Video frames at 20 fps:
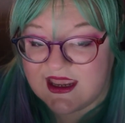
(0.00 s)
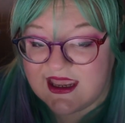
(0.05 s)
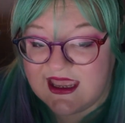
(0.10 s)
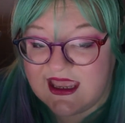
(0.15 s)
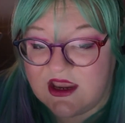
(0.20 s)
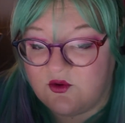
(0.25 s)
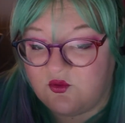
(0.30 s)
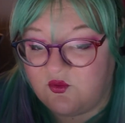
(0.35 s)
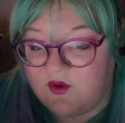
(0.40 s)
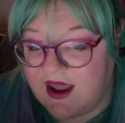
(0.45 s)

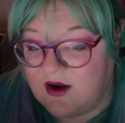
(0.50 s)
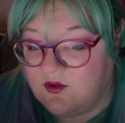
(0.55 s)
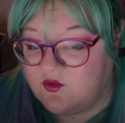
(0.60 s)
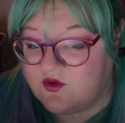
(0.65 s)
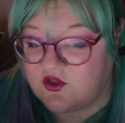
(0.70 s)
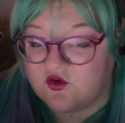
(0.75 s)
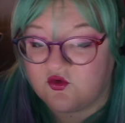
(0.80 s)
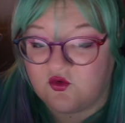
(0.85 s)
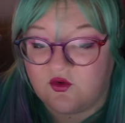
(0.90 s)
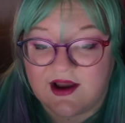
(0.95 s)
he ran
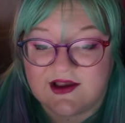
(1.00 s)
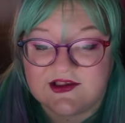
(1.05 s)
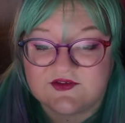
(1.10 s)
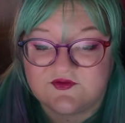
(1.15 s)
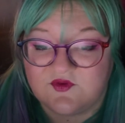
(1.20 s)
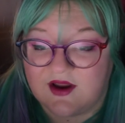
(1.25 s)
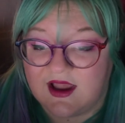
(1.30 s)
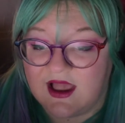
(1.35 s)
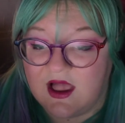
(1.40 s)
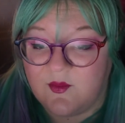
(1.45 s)
with cries
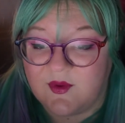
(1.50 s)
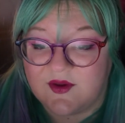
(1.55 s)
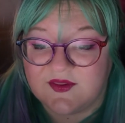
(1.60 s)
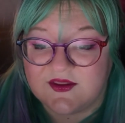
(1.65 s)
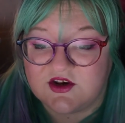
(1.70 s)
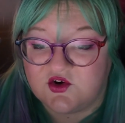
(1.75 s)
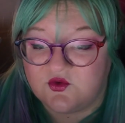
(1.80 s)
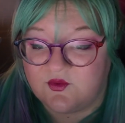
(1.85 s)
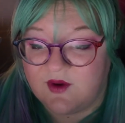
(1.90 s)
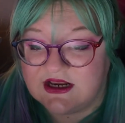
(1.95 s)
for help in the
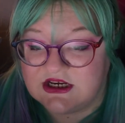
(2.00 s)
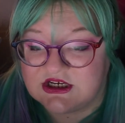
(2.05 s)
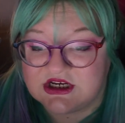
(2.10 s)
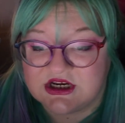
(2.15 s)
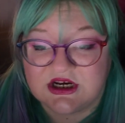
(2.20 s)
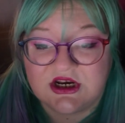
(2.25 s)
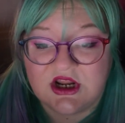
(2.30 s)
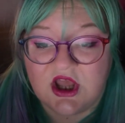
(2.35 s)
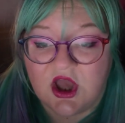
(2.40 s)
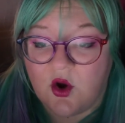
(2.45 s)

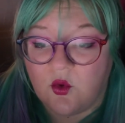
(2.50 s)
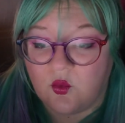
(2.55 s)
direction